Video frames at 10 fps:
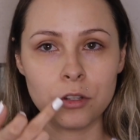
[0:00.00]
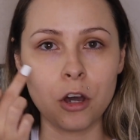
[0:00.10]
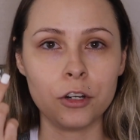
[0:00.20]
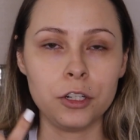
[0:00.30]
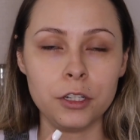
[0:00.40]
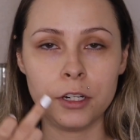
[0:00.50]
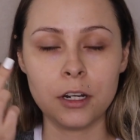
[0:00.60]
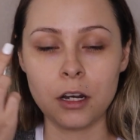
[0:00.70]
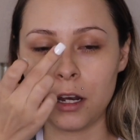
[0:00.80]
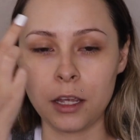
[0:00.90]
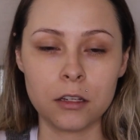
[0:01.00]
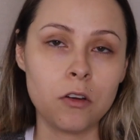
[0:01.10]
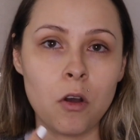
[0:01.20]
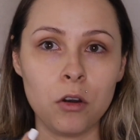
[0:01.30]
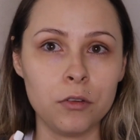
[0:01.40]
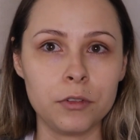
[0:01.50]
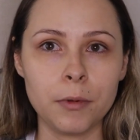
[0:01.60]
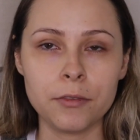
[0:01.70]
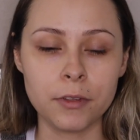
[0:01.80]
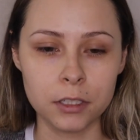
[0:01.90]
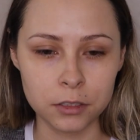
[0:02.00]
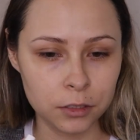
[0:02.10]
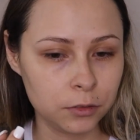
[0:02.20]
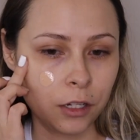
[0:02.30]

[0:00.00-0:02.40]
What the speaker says: dot it like all over my face.